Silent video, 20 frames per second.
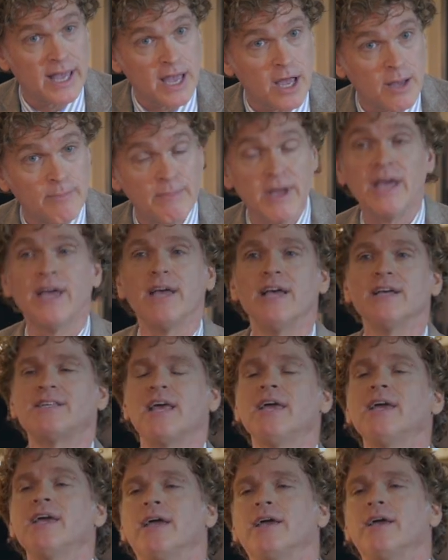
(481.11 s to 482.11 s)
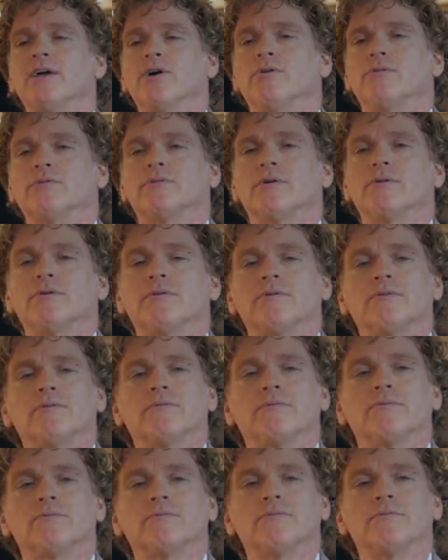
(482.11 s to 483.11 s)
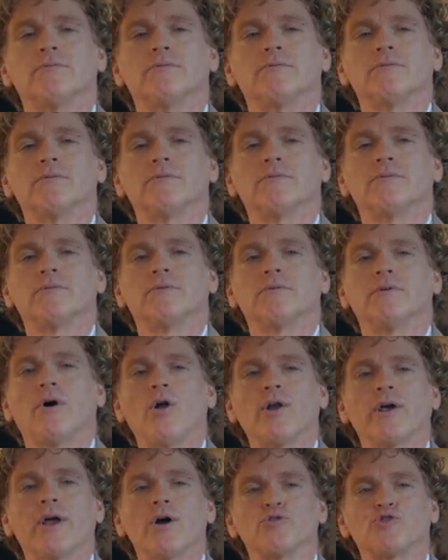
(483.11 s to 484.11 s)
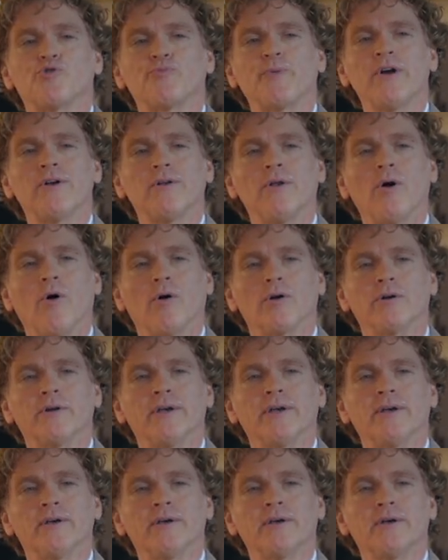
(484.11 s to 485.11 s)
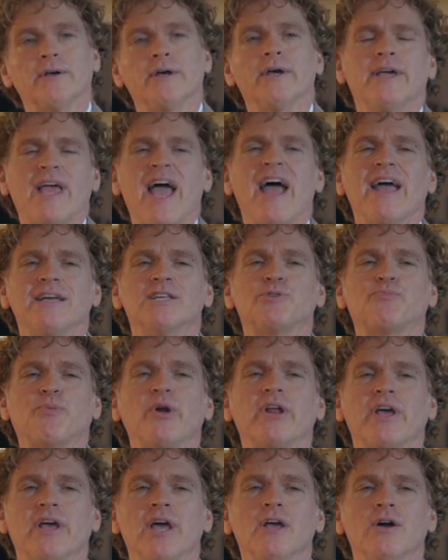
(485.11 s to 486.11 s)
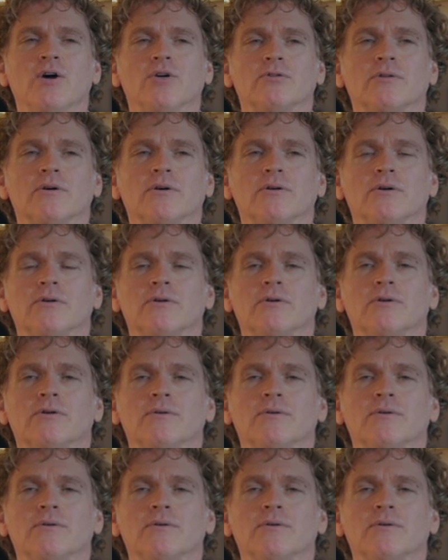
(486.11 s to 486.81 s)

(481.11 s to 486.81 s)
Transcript: him, is he healed? Mm-hmm. Holy Ghost, Spirit, Lord. Yes. Yeah, he's pretty healed. Mm-hmm.